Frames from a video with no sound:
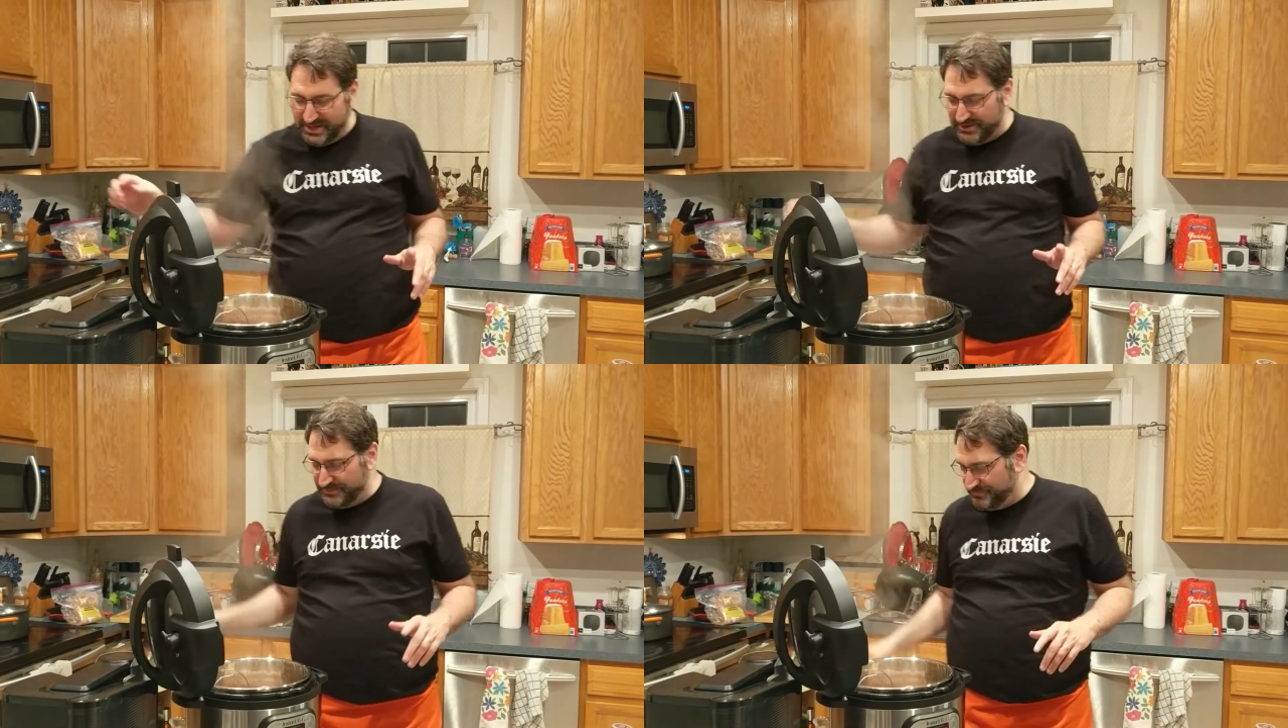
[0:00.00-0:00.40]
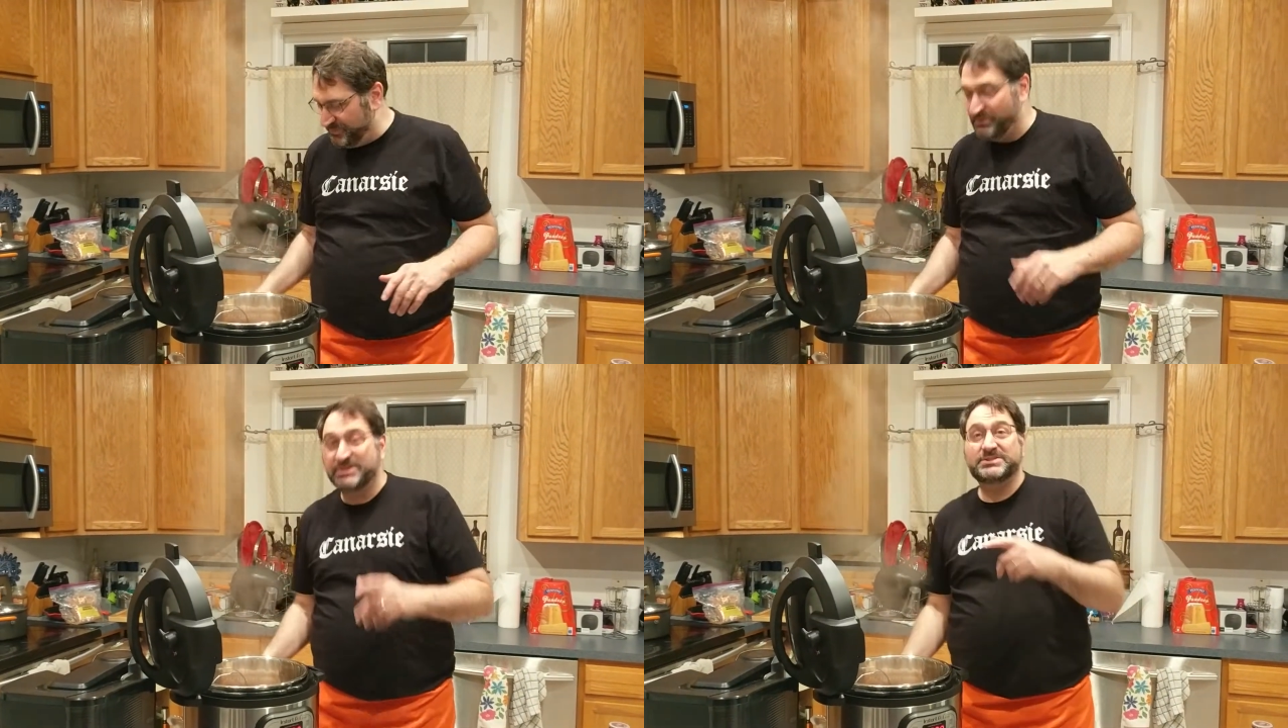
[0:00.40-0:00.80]
Now,
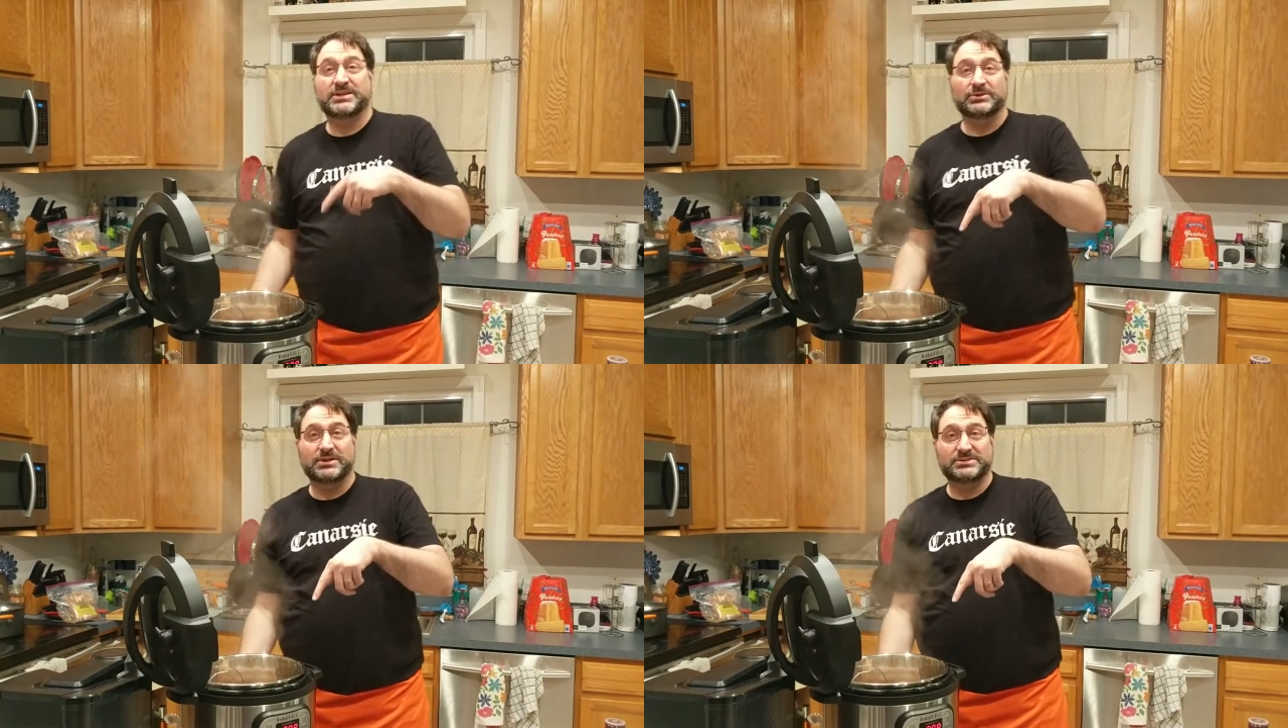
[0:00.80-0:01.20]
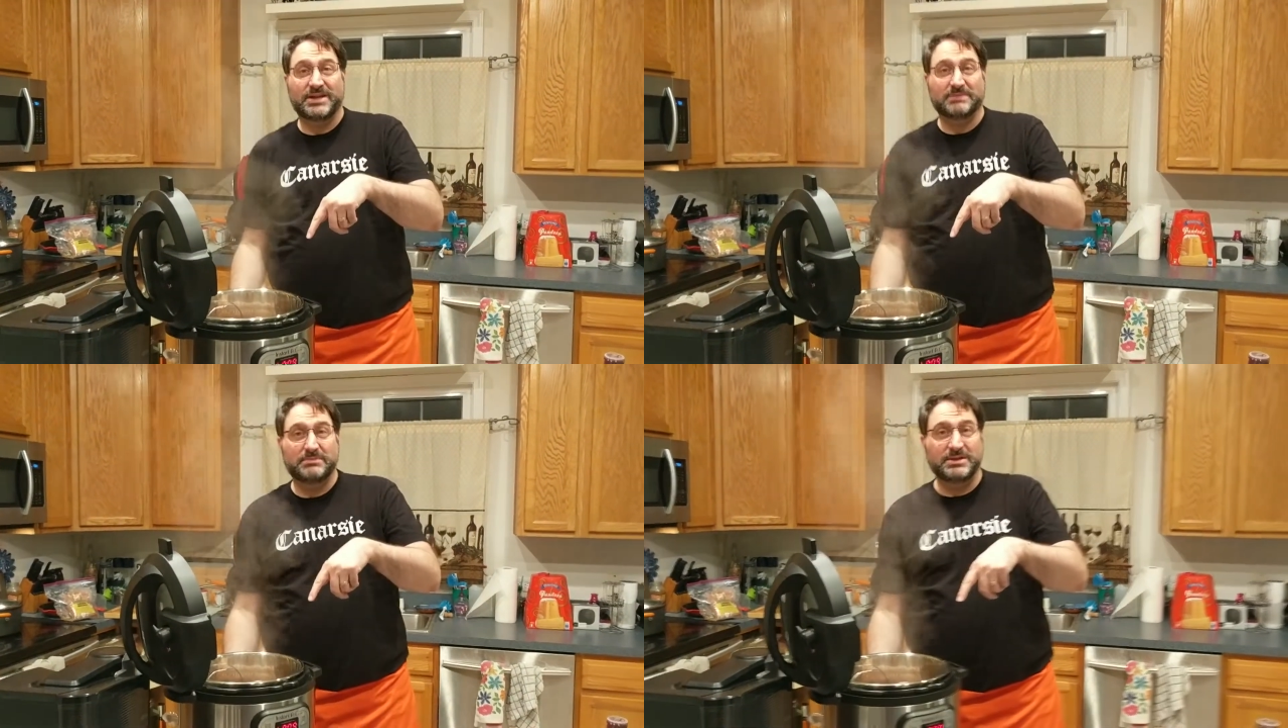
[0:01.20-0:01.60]
you wanna take a look
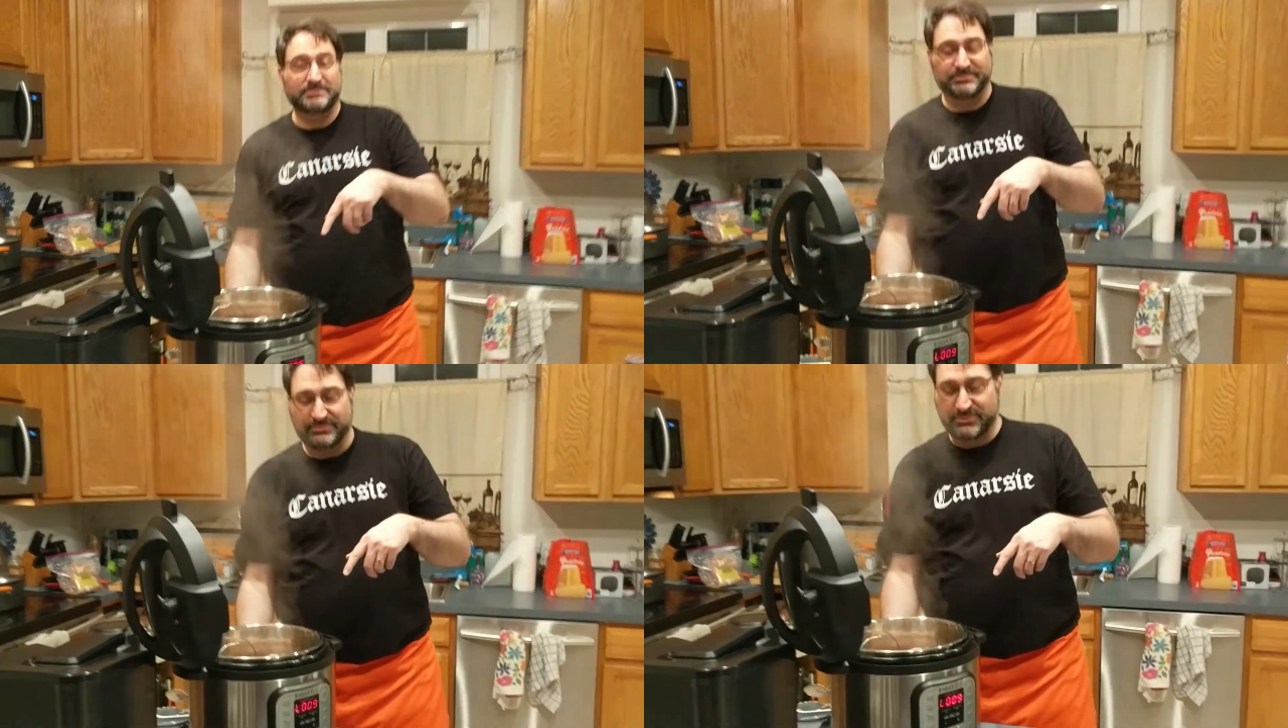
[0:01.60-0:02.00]
inside the meat.